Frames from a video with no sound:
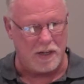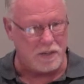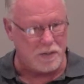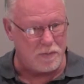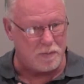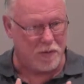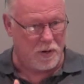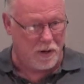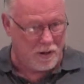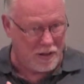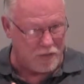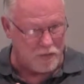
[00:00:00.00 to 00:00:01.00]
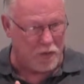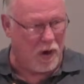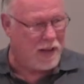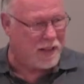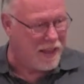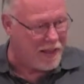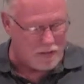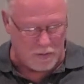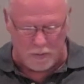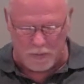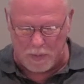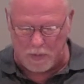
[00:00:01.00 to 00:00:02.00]
he's writing that
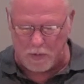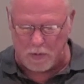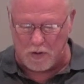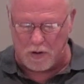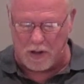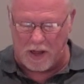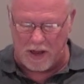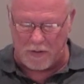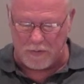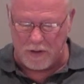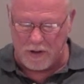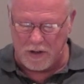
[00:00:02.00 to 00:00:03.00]
to people who are alive,